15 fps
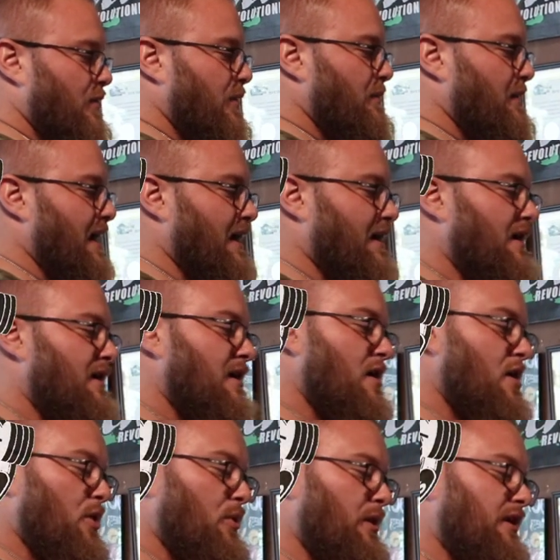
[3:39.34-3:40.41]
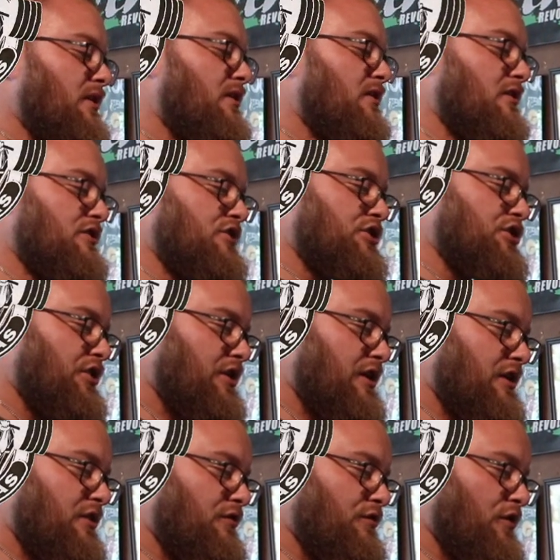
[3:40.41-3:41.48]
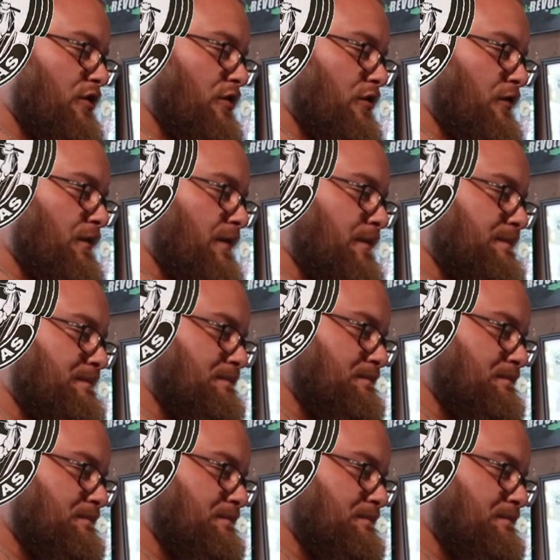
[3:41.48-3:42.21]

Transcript: throwing back. With the shirted groove,